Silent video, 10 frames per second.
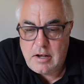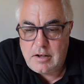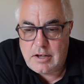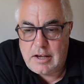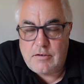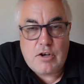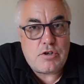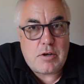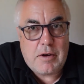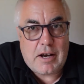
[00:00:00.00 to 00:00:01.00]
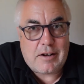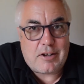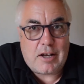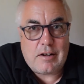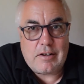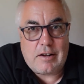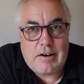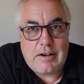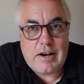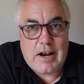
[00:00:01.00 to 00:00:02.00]
They even used to make a thing
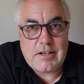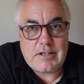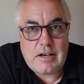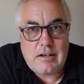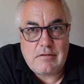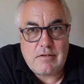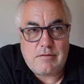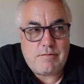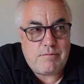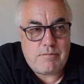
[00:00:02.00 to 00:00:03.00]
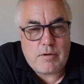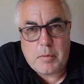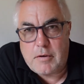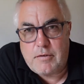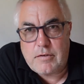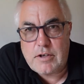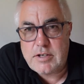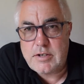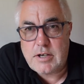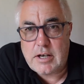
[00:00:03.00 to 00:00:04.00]
in the 19 probably 50s
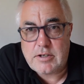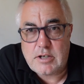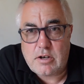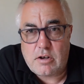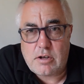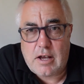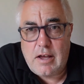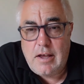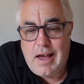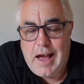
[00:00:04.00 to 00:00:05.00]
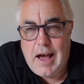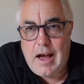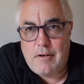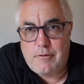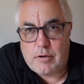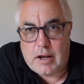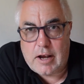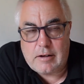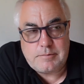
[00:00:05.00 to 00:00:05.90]
and 60s called a Haflinger.